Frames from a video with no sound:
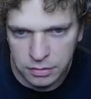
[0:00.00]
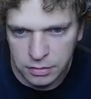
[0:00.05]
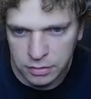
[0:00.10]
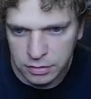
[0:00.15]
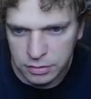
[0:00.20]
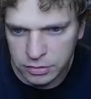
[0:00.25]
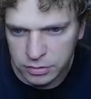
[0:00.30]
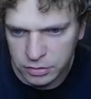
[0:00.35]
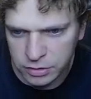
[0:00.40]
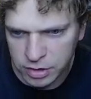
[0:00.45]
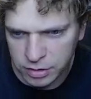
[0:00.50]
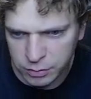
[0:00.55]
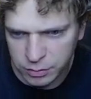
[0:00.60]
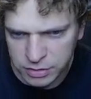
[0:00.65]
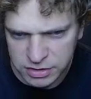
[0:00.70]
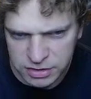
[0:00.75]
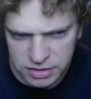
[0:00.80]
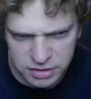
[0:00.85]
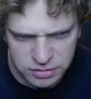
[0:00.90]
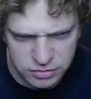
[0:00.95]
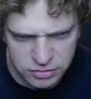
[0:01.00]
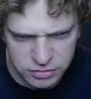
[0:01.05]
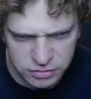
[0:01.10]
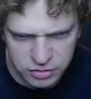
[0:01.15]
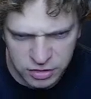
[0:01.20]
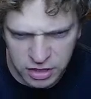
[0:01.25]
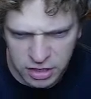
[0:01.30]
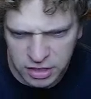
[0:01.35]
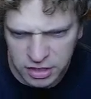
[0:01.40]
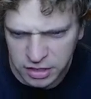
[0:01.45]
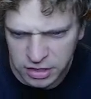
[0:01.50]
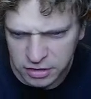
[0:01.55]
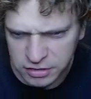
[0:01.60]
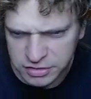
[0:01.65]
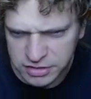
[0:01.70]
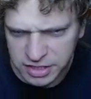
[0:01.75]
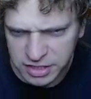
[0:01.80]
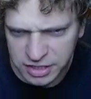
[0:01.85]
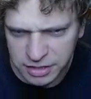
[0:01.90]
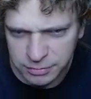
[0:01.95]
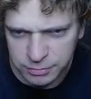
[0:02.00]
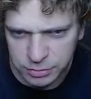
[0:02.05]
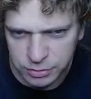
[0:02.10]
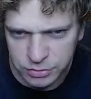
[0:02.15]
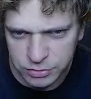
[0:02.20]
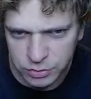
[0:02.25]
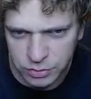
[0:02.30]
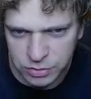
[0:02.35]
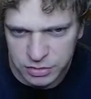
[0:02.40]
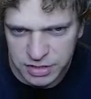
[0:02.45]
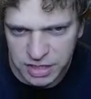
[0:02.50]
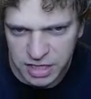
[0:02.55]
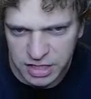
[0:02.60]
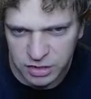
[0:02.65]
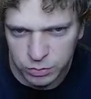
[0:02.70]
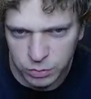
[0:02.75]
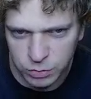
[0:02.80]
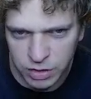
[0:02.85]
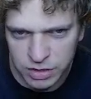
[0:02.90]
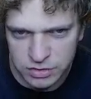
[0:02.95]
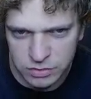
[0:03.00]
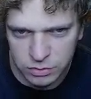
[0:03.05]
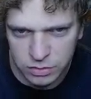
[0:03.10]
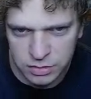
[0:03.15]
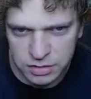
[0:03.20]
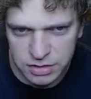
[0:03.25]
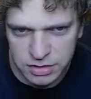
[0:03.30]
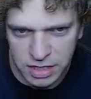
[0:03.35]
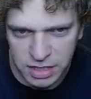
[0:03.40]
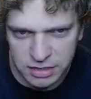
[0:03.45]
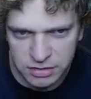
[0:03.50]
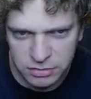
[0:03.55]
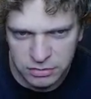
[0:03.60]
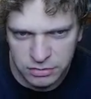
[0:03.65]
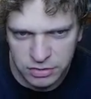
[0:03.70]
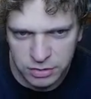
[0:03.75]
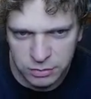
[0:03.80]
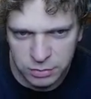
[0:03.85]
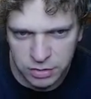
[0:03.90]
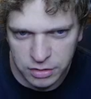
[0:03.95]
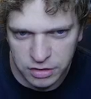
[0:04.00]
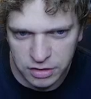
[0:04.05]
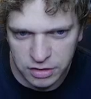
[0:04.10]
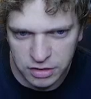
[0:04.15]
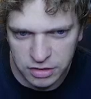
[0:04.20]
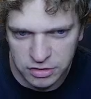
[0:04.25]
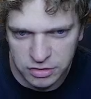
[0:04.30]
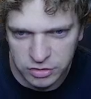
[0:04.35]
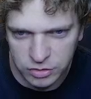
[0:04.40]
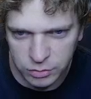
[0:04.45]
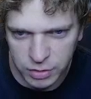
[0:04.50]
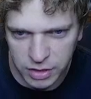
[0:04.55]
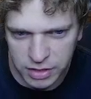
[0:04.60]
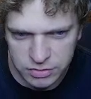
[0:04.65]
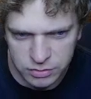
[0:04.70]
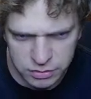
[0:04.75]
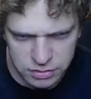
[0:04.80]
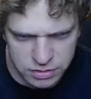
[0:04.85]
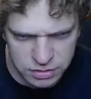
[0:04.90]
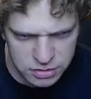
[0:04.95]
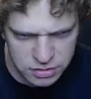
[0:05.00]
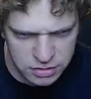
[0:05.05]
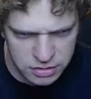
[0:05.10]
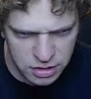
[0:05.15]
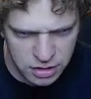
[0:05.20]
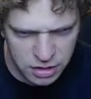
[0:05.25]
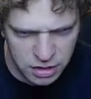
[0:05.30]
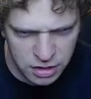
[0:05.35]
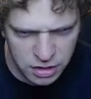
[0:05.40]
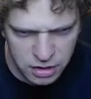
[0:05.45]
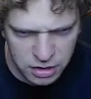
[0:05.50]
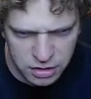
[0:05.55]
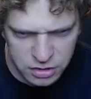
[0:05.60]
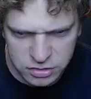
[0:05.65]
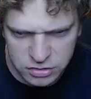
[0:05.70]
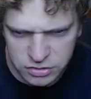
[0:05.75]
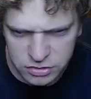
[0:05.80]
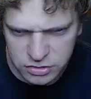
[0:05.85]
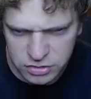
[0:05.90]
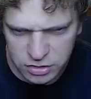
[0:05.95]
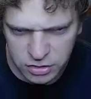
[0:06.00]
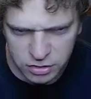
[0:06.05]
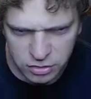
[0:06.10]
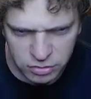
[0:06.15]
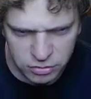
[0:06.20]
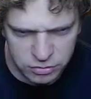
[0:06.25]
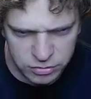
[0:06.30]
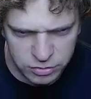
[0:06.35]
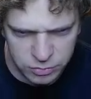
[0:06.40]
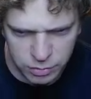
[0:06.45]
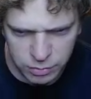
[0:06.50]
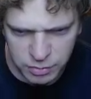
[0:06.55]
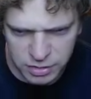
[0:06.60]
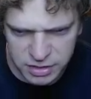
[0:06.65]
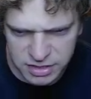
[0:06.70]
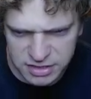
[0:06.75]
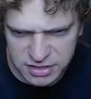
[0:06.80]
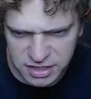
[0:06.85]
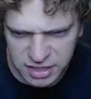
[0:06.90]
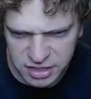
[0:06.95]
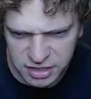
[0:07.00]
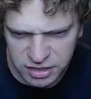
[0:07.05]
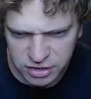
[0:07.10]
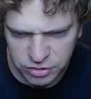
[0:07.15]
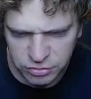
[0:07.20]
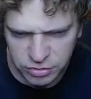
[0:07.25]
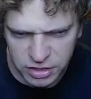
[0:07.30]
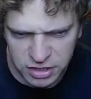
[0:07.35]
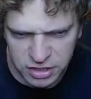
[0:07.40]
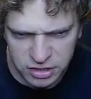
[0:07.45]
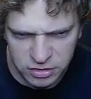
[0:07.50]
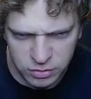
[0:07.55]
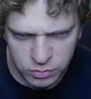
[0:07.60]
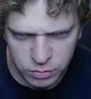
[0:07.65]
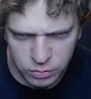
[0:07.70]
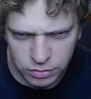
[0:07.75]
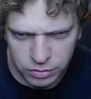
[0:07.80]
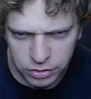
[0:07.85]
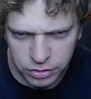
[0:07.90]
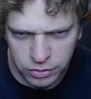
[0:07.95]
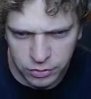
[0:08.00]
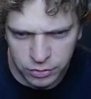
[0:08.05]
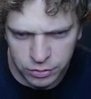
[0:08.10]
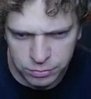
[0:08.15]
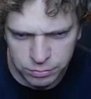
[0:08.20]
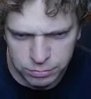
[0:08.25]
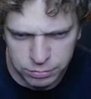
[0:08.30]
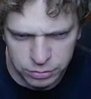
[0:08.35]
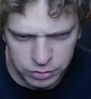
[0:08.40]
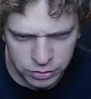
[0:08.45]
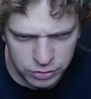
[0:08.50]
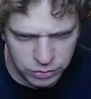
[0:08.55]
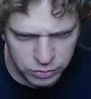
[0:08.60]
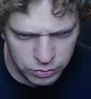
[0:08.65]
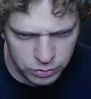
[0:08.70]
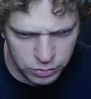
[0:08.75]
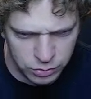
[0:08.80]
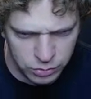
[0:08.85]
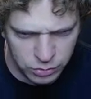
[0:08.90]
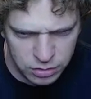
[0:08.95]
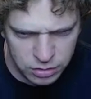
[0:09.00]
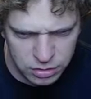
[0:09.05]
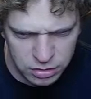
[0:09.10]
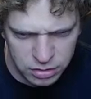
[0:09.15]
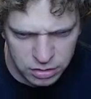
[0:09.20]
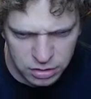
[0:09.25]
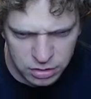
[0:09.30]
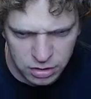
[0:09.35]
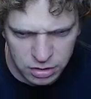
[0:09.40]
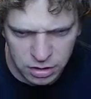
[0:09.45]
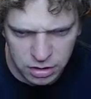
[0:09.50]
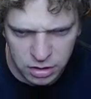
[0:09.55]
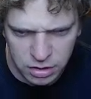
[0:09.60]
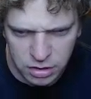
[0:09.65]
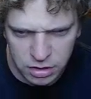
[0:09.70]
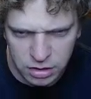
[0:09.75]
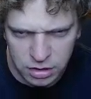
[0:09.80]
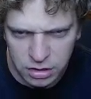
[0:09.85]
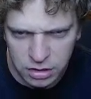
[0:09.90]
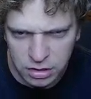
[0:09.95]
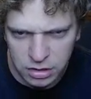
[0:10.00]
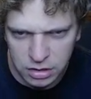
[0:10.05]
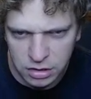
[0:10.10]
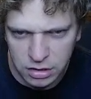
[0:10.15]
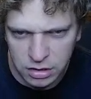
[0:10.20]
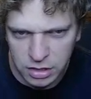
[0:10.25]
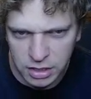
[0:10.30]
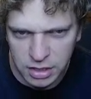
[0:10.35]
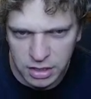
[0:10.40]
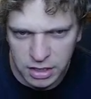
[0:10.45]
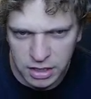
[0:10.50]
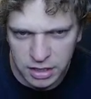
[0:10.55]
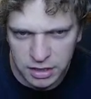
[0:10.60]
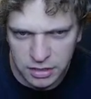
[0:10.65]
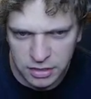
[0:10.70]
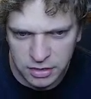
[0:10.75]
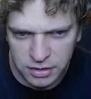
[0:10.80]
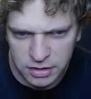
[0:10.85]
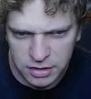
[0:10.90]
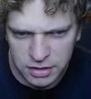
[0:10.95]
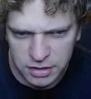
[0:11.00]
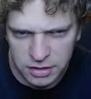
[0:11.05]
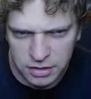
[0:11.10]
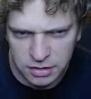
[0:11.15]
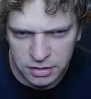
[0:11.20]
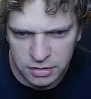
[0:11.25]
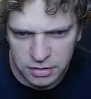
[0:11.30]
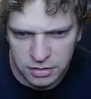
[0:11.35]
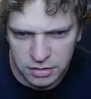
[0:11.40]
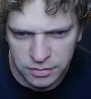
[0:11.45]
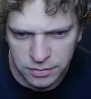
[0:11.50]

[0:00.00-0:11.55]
now we did draw our second blue source and a white source. I don't think we're going to need 2 white sources. So, do we want second green or third blue? And I think